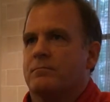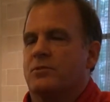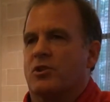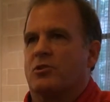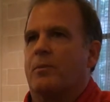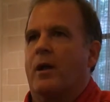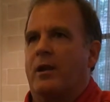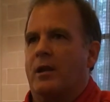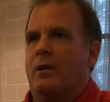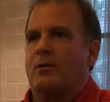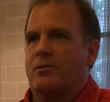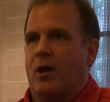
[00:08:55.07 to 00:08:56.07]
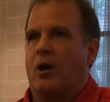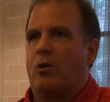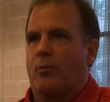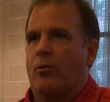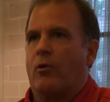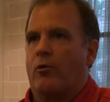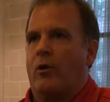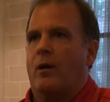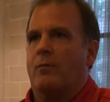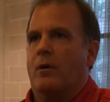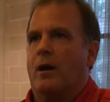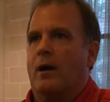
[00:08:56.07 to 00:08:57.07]
just about any soccer
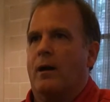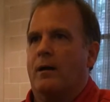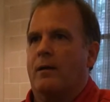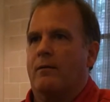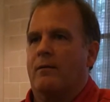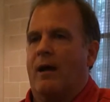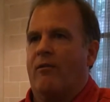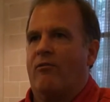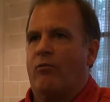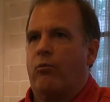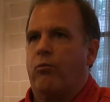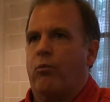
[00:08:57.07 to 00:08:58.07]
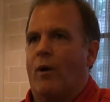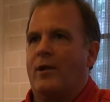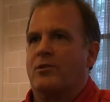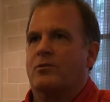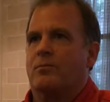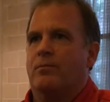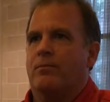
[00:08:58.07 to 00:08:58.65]
program. I've watched